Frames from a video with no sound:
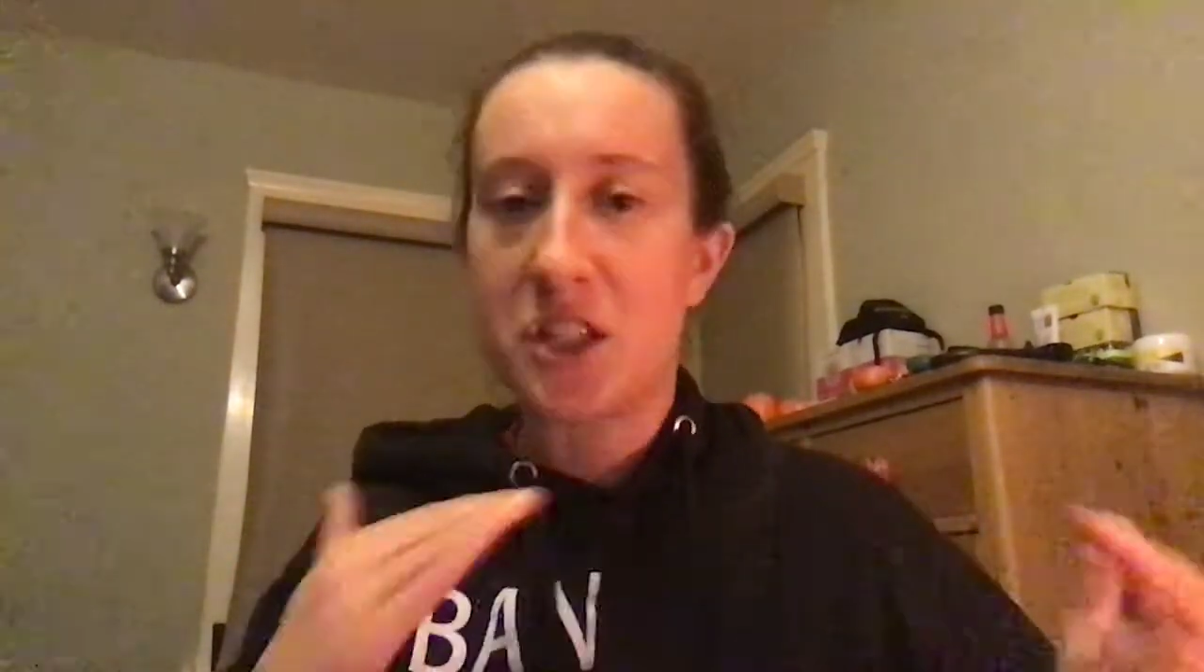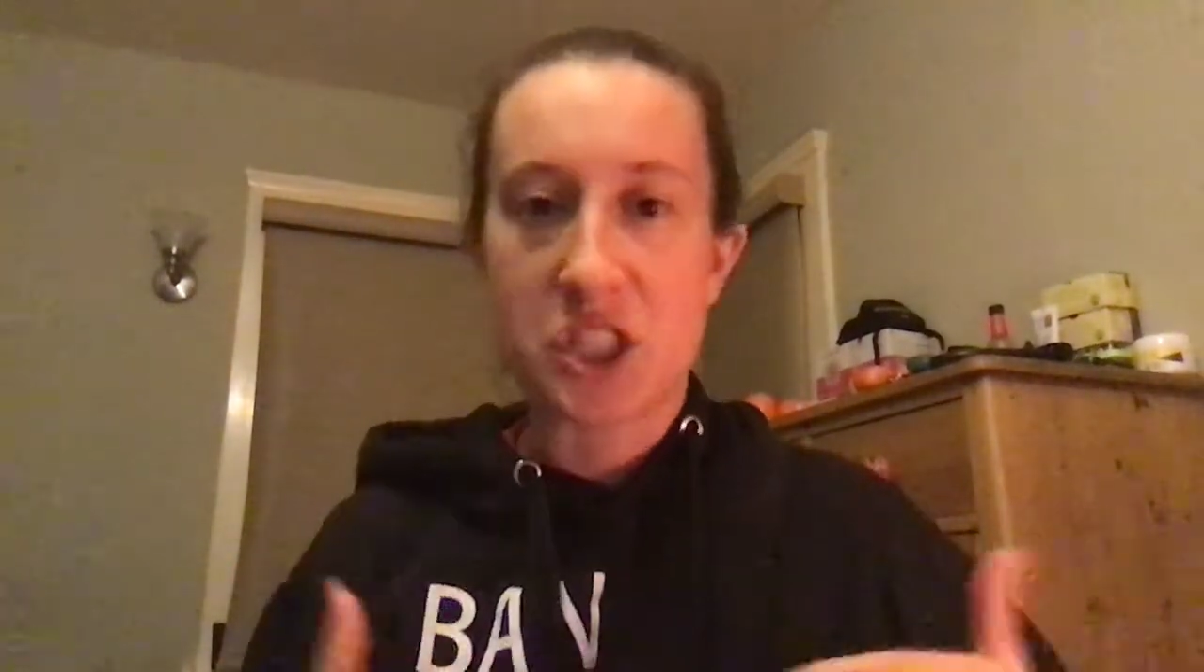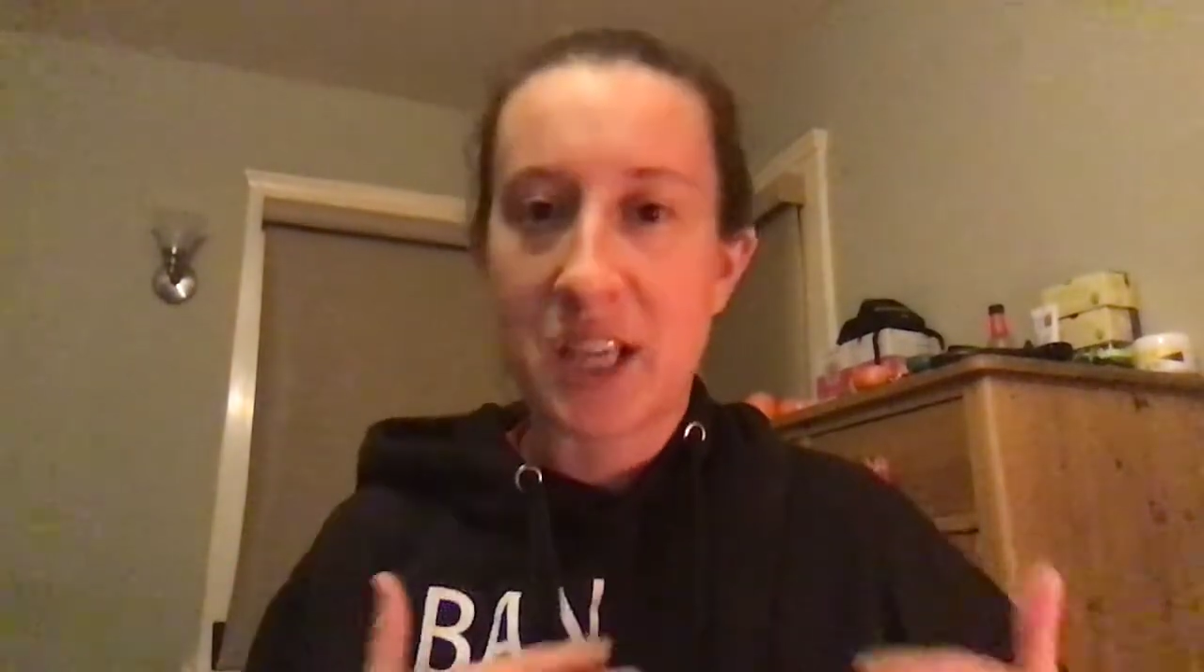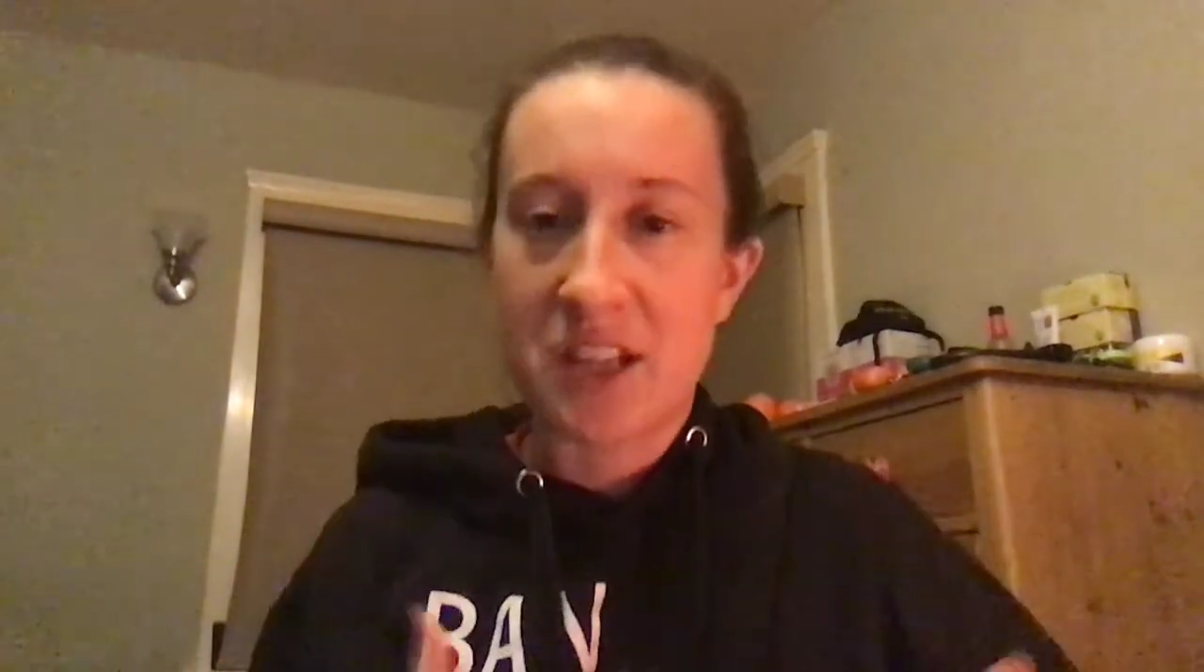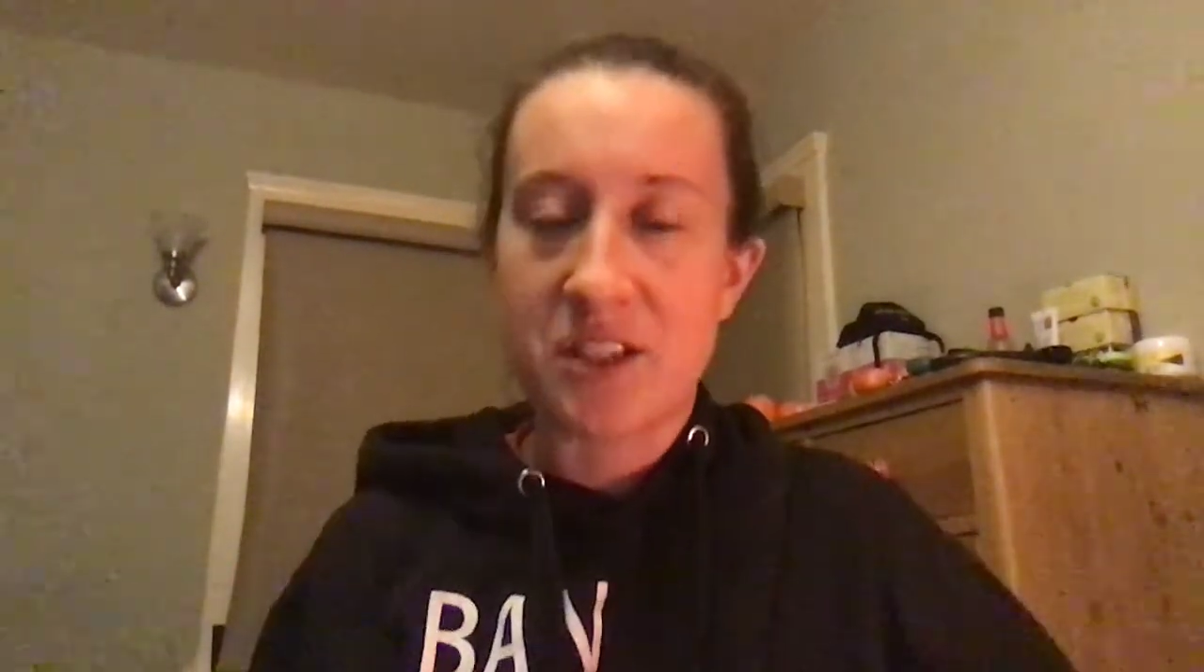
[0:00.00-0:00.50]
to
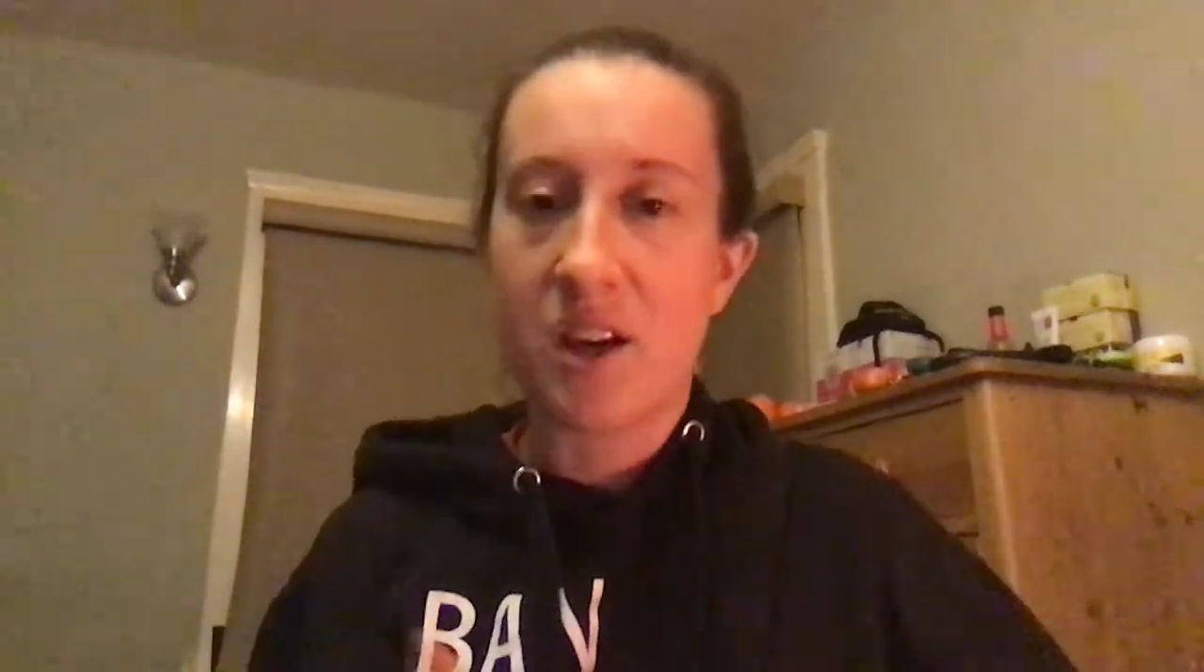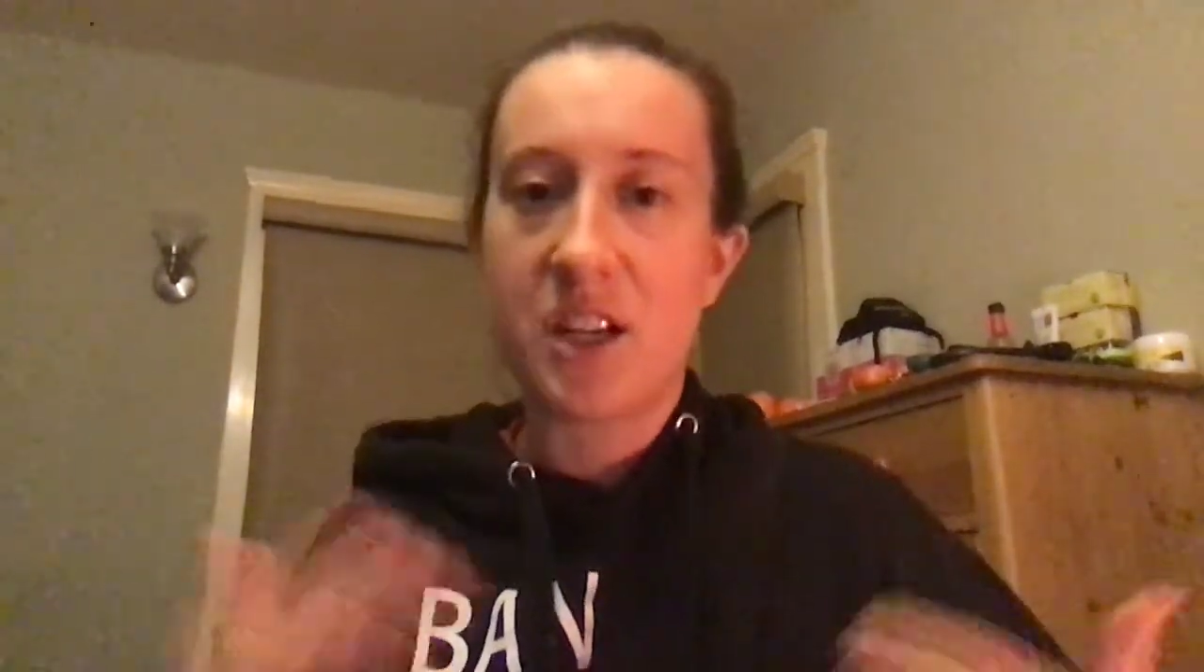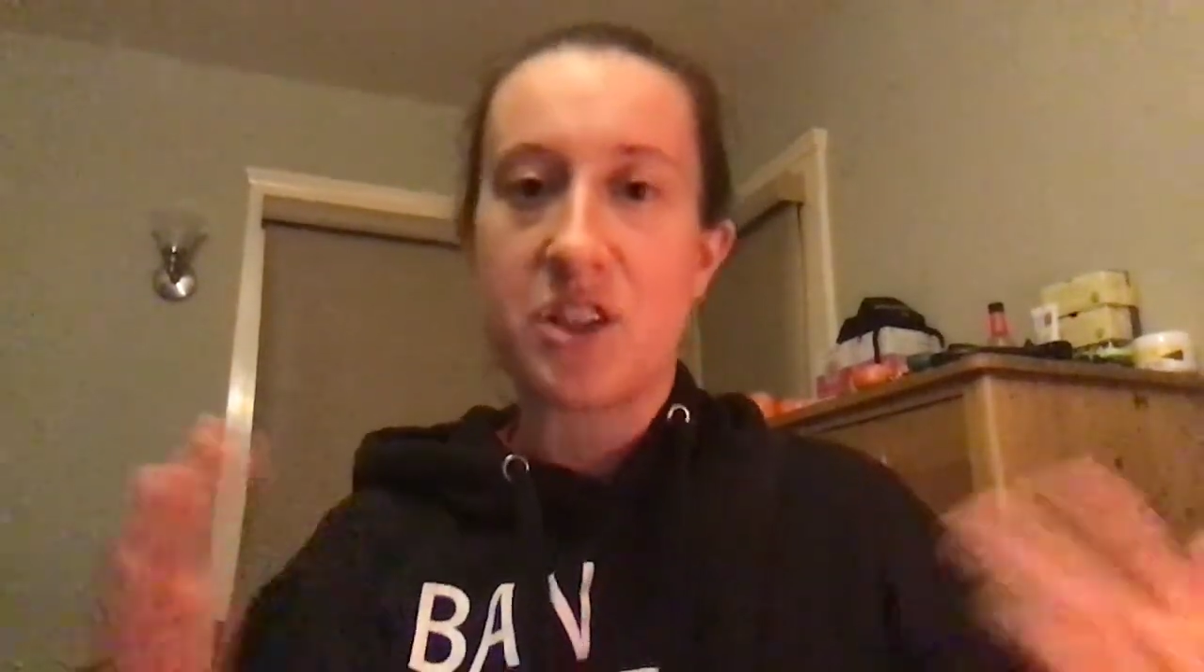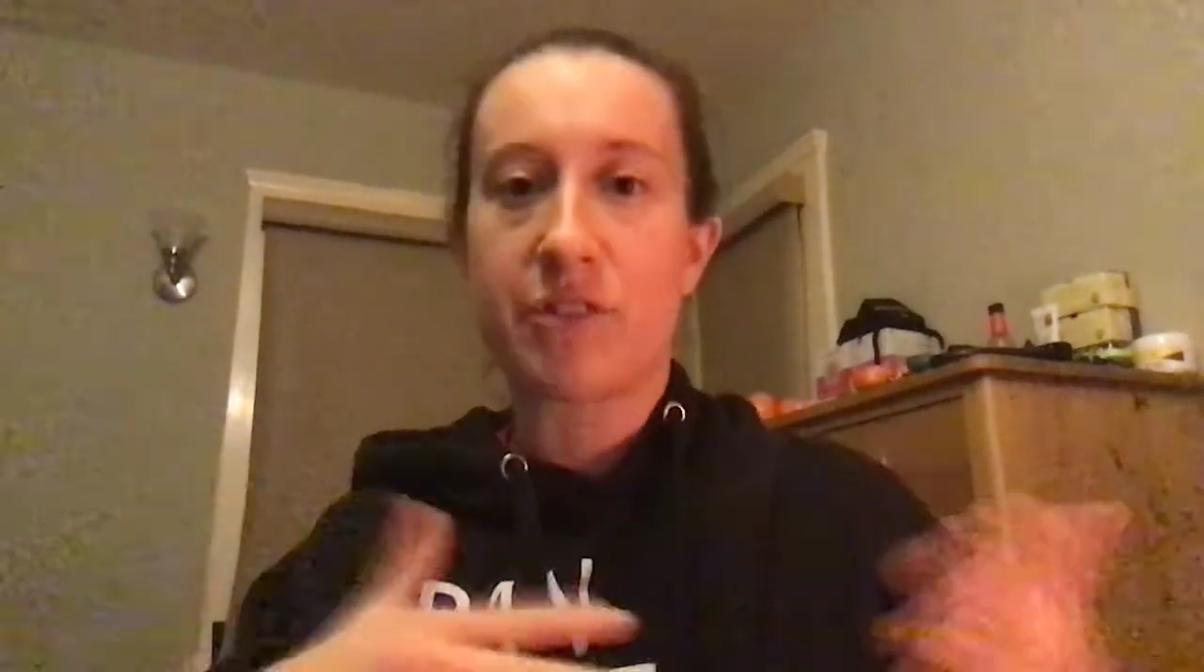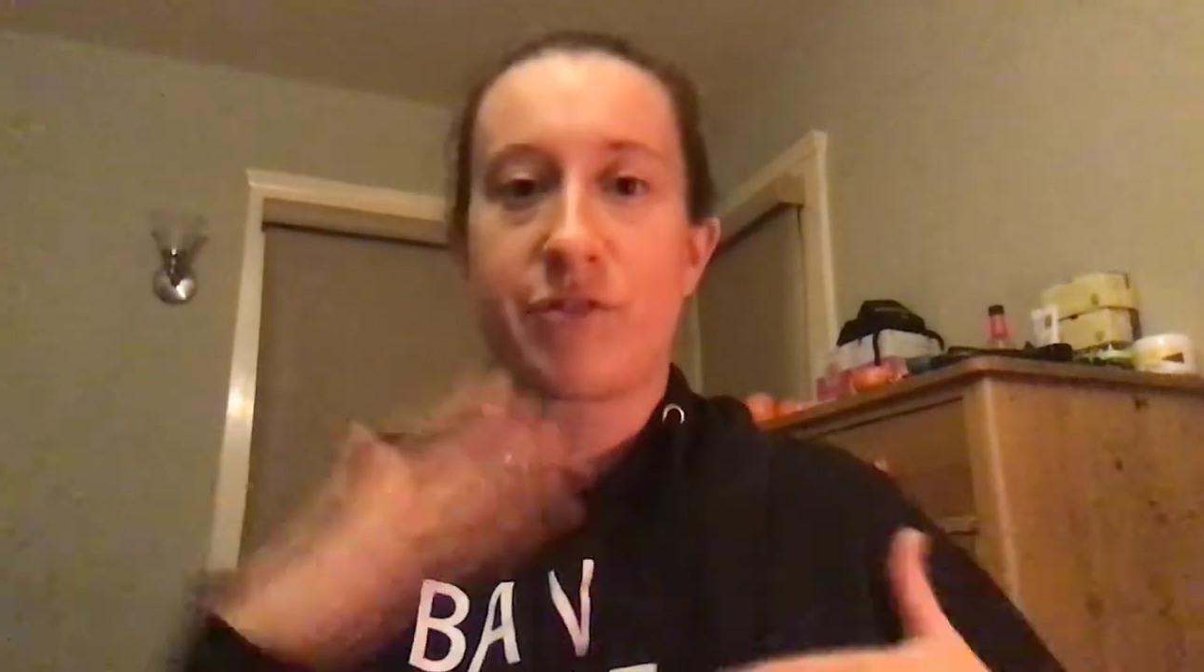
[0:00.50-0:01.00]
just get done
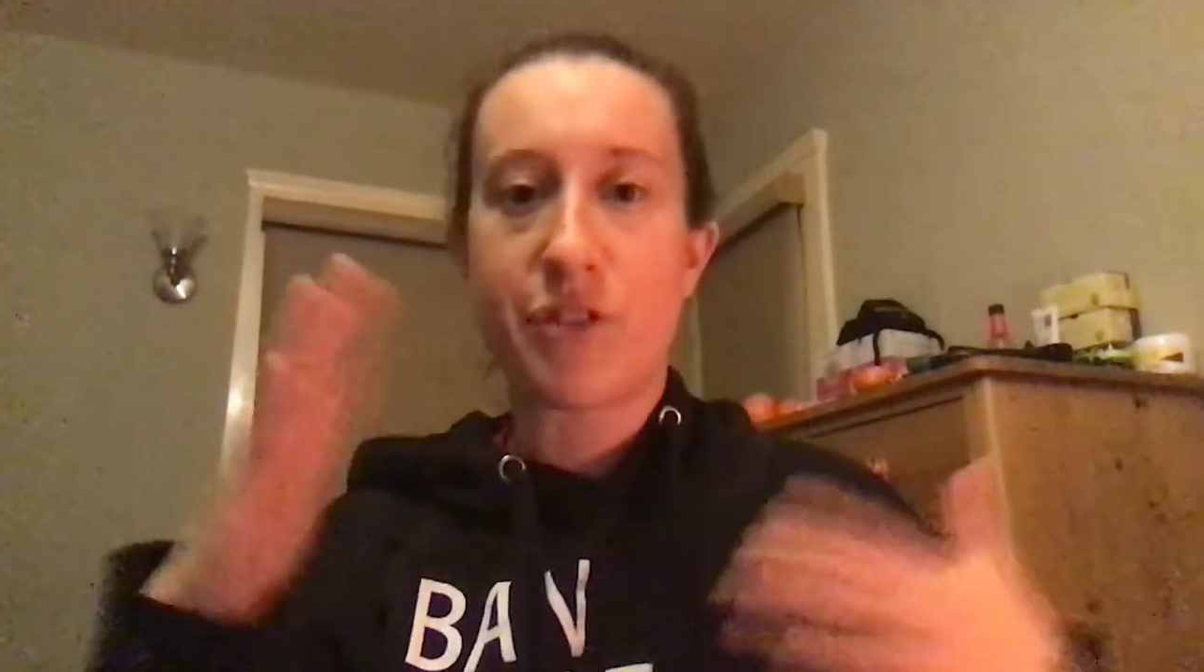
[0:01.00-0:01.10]
in your